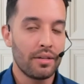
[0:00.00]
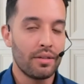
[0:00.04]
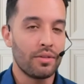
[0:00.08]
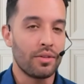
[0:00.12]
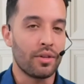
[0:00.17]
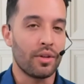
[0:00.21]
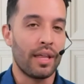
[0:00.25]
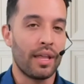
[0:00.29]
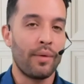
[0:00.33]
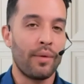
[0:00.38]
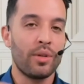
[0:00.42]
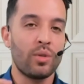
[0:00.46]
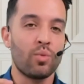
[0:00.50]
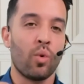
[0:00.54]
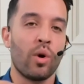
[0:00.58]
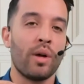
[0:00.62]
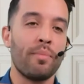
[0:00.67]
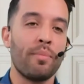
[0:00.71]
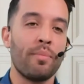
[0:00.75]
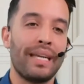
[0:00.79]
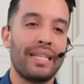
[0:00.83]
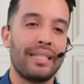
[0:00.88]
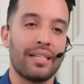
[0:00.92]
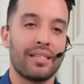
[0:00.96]
So that was
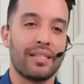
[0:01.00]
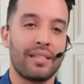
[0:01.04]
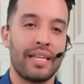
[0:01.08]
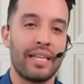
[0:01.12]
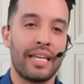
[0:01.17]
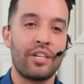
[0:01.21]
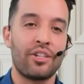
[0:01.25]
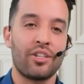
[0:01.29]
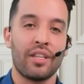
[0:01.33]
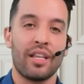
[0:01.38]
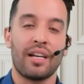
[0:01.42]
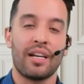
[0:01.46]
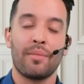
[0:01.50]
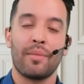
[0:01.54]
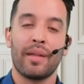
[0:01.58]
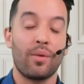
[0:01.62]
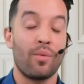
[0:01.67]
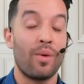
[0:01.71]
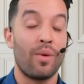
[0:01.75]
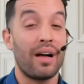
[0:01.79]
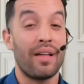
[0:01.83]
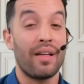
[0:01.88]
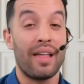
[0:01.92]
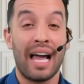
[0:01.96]
one big distinction that I'm
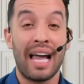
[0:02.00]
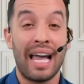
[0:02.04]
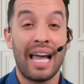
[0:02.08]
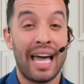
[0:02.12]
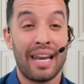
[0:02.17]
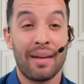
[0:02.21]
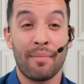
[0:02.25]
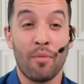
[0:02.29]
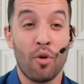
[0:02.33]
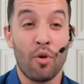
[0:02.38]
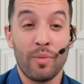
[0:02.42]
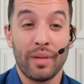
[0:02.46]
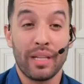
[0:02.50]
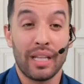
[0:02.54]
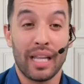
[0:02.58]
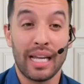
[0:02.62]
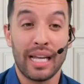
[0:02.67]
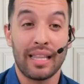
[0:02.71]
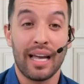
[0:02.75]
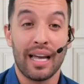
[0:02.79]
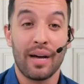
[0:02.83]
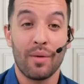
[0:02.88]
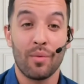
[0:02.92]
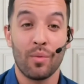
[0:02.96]
like, wow, I had a moment
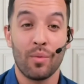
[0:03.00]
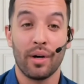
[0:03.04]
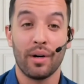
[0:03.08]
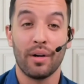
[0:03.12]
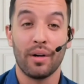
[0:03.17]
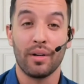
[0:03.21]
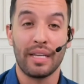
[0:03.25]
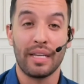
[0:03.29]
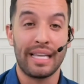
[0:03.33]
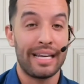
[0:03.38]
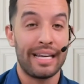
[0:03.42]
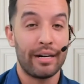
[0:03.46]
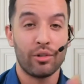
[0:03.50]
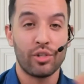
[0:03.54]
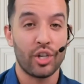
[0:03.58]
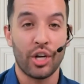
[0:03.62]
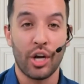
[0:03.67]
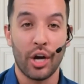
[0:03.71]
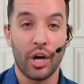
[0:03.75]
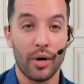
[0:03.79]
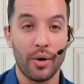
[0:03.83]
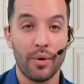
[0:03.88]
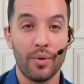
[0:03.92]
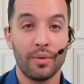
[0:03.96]
like that where years
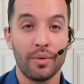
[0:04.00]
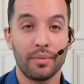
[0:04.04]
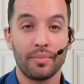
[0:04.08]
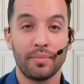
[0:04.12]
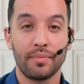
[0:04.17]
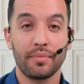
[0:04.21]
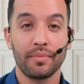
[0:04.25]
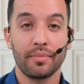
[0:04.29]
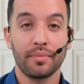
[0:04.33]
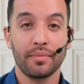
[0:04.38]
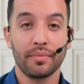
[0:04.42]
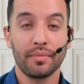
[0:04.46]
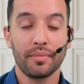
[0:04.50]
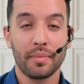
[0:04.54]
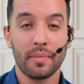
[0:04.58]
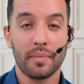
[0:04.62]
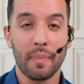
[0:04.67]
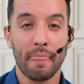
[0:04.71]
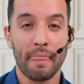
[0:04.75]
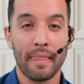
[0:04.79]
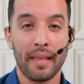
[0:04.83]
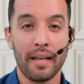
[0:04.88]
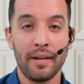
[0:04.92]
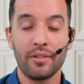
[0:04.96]
ago,
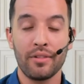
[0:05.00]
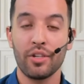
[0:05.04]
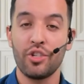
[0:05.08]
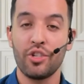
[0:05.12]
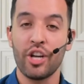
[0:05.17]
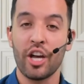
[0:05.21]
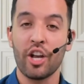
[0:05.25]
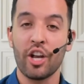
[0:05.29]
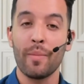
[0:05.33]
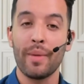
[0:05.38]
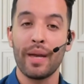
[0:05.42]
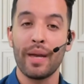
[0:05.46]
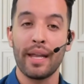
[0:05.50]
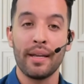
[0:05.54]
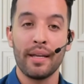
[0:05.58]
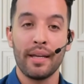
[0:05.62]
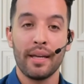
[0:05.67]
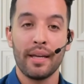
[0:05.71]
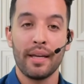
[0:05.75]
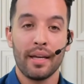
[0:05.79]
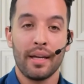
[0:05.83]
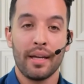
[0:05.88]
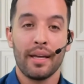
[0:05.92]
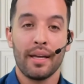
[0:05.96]
there's a gentleman
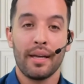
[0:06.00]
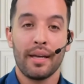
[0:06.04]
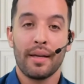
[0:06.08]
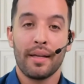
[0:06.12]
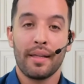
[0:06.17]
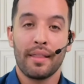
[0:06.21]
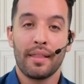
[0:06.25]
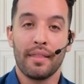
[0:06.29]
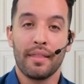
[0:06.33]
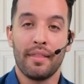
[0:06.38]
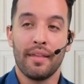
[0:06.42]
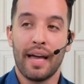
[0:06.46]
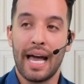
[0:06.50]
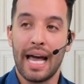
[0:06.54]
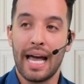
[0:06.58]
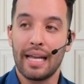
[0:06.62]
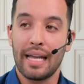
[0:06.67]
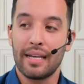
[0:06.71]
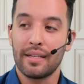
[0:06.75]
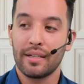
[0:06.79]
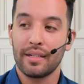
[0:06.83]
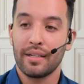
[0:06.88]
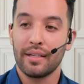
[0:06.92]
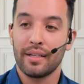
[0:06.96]

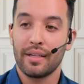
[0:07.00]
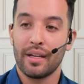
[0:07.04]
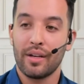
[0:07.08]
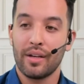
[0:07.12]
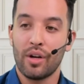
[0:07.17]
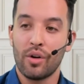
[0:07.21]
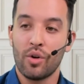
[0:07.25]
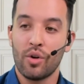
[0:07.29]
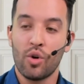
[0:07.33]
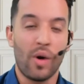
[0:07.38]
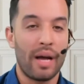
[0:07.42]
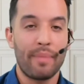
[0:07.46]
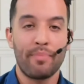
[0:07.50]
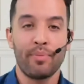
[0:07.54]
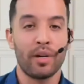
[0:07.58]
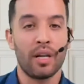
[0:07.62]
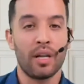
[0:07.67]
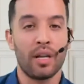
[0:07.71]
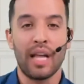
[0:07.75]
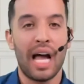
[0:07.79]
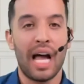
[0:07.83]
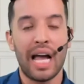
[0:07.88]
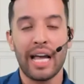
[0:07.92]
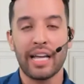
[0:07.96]
who I put
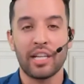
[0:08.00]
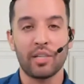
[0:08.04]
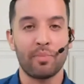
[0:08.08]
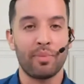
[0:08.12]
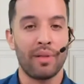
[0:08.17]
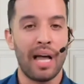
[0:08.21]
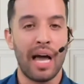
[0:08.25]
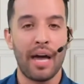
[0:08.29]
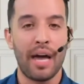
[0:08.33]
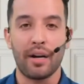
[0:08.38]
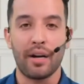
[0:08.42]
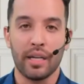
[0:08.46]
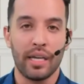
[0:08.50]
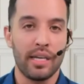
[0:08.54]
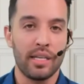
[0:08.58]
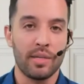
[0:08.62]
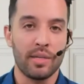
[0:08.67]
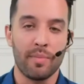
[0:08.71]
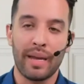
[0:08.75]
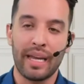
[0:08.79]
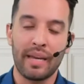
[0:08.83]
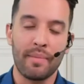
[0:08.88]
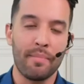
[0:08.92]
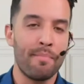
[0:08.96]
on the highest platter.
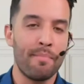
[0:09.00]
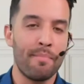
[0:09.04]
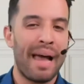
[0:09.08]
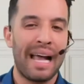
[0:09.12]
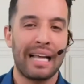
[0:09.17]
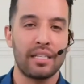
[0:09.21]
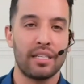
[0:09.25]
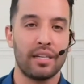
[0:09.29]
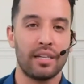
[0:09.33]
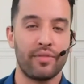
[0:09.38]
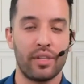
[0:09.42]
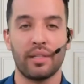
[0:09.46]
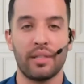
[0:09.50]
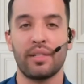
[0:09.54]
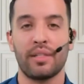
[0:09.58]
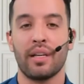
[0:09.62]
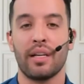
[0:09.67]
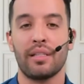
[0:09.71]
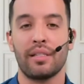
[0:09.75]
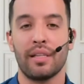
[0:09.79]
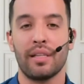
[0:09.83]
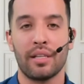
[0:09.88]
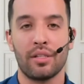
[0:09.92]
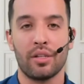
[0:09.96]
He's made massive
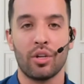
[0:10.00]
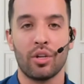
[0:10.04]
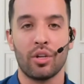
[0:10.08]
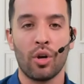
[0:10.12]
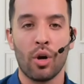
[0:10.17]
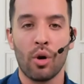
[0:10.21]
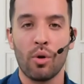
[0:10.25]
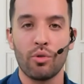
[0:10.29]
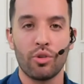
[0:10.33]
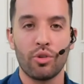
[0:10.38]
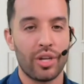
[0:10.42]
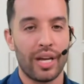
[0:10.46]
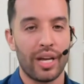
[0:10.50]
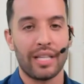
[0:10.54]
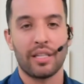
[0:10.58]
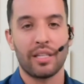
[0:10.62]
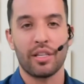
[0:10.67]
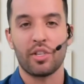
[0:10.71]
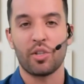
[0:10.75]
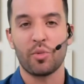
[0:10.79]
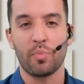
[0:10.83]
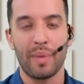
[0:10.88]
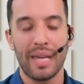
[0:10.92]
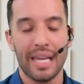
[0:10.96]
success as a coach, as
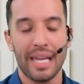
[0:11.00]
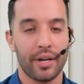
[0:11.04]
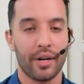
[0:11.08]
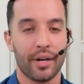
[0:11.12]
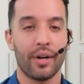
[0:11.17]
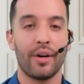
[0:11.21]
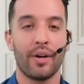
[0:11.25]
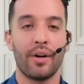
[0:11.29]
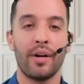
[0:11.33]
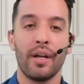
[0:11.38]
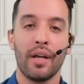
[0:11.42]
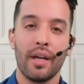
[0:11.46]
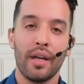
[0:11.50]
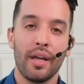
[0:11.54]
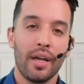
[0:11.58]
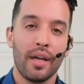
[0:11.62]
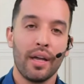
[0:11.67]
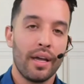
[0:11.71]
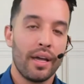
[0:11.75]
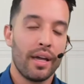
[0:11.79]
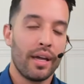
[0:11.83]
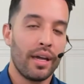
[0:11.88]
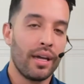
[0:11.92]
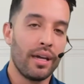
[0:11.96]
a speaker.
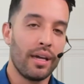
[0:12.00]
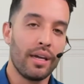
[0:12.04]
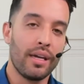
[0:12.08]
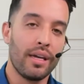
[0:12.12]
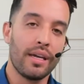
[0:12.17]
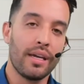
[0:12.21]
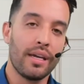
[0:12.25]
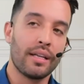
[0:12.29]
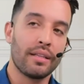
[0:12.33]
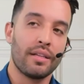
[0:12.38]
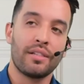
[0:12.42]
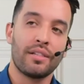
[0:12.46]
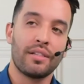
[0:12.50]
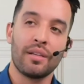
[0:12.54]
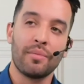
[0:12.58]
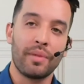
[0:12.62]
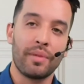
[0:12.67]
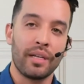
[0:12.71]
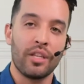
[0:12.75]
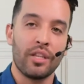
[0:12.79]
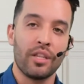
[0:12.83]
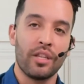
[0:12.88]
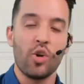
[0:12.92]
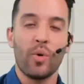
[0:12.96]
There's
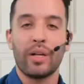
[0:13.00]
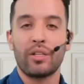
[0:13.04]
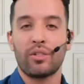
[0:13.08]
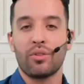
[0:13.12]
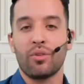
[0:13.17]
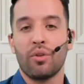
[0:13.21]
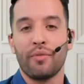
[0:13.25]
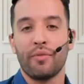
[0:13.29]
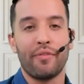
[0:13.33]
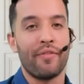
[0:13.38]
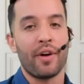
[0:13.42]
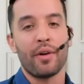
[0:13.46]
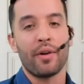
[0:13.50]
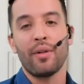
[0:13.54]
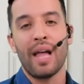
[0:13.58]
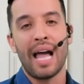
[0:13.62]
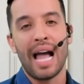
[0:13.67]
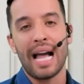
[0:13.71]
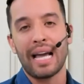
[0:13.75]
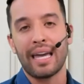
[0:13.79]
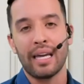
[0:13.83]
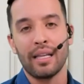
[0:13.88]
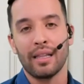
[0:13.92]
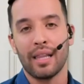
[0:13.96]
something in the US called Funnel
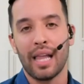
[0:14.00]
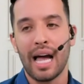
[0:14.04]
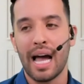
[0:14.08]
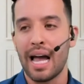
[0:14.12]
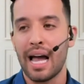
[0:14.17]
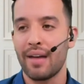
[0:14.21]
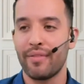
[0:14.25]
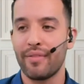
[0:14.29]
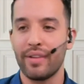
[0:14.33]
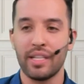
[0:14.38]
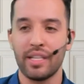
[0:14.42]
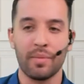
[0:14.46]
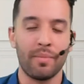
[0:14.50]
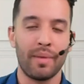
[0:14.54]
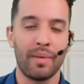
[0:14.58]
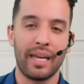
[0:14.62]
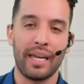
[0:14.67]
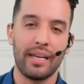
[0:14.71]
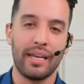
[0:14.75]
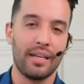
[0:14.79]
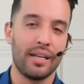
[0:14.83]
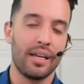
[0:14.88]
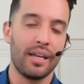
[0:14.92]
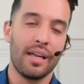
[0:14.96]
Hacking Live. He's
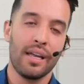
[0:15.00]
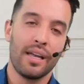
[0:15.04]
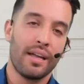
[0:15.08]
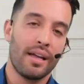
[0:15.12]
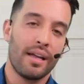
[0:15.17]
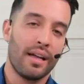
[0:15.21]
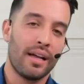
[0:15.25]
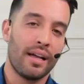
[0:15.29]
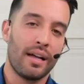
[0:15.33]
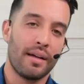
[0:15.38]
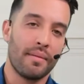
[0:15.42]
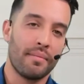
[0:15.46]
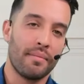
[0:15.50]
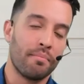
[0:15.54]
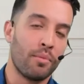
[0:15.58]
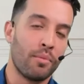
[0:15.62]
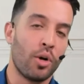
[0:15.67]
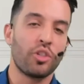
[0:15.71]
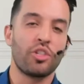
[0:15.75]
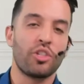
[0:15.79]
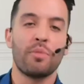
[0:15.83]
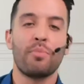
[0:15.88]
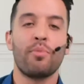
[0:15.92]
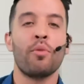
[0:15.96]
made
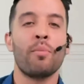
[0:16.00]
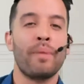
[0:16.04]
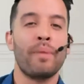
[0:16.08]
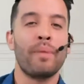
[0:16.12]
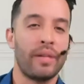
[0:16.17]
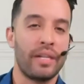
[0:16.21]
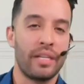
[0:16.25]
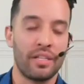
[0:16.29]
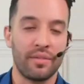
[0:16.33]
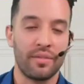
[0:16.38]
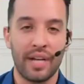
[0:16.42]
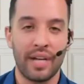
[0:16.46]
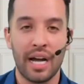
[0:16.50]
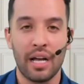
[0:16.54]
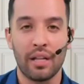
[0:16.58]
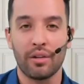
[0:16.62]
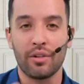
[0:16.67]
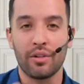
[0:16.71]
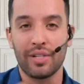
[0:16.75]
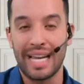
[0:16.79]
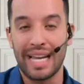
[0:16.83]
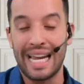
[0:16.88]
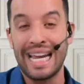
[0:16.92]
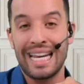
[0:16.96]
multiple millions of
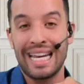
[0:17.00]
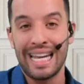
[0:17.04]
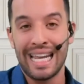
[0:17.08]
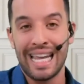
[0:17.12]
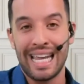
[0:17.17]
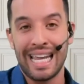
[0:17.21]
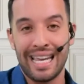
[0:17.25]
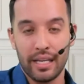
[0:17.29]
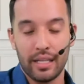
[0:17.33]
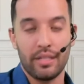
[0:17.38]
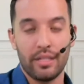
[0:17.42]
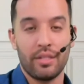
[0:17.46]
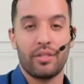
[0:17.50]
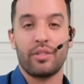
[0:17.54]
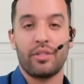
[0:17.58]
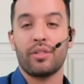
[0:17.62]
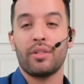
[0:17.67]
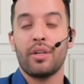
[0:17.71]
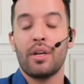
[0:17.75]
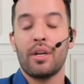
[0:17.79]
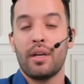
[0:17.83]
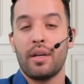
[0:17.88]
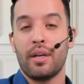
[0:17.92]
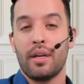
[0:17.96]
dollars in
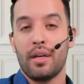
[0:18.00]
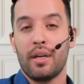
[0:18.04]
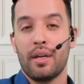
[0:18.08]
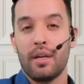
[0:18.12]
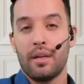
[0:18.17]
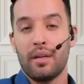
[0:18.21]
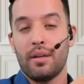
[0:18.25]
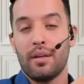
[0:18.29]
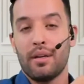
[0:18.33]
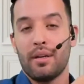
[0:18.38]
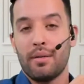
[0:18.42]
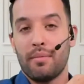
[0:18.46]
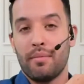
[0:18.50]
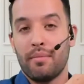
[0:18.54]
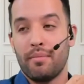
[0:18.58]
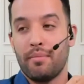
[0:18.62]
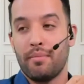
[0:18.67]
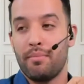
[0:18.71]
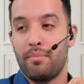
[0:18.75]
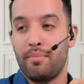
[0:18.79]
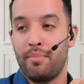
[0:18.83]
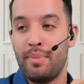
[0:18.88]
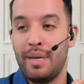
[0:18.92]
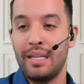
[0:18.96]
his
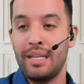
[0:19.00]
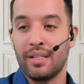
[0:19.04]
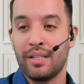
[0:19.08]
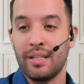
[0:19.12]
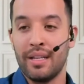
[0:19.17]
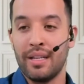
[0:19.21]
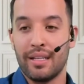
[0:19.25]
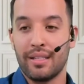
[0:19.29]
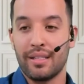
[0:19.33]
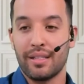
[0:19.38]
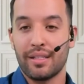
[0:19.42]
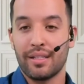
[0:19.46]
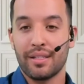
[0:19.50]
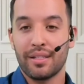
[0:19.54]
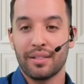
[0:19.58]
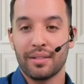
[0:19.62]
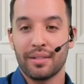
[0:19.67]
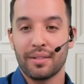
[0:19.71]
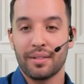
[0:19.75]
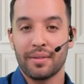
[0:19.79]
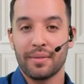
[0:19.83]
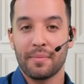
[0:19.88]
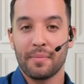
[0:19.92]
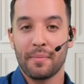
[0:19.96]
business.
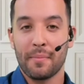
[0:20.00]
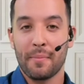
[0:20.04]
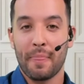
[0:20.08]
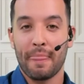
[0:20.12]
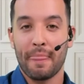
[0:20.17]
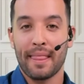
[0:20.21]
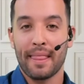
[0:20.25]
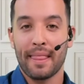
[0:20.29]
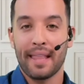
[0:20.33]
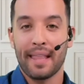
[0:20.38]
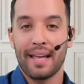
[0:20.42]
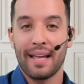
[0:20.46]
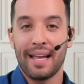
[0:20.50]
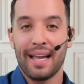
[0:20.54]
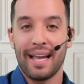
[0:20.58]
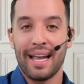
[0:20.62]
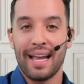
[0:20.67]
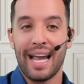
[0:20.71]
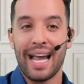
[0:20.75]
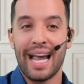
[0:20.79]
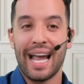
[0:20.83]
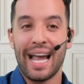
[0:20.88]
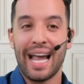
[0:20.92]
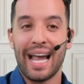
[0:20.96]

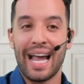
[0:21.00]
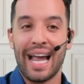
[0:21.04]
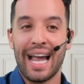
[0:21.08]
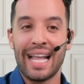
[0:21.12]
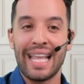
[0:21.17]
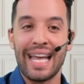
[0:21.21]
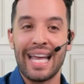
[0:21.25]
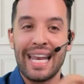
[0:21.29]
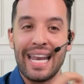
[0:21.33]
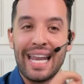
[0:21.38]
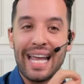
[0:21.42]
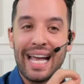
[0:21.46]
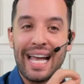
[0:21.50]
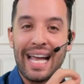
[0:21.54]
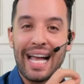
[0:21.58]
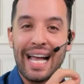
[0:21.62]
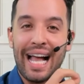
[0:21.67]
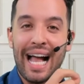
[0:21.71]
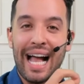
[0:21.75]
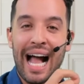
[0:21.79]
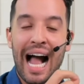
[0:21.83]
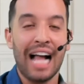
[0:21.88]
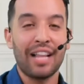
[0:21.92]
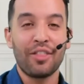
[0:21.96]
And then
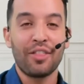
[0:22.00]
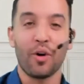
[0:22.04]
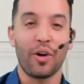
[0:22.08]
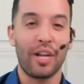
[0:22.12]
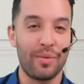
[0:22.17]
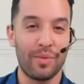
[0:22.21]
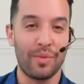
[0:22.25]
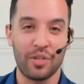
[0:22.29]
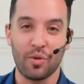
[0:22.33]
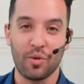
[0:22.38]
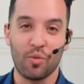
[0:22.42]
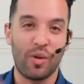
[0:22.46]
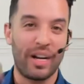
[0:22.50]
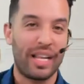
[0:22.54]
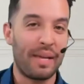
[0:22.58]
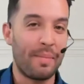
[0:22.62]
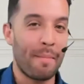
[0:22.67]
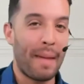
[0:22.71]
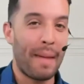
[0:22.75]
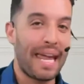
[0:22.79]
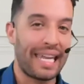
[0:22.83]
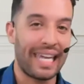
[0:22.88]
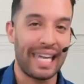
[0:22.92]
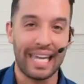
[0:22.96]
I thought he was already
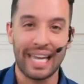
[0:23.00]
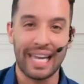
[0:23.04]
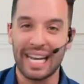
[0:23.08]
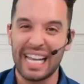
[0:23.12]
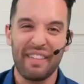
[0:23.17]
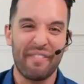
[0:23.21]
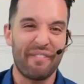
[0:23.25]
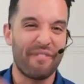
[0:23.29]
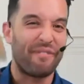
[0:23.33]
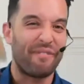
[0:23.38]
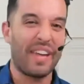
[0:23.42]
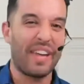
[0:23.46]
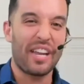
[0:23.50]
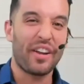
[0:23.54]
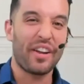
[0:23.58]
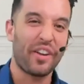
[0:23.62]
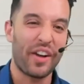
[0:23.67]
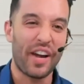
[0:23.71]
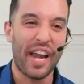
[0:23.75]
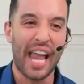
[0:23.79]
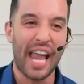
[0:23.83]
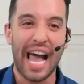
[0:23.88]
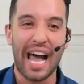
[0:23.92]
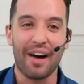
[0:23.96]
making it. He figured
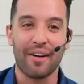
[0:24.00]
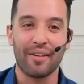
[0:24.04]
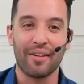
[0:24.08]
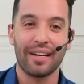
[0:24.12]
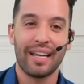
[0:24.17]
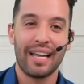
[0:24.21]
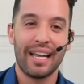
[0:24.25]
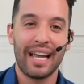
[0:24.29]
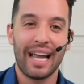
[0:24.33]
it out.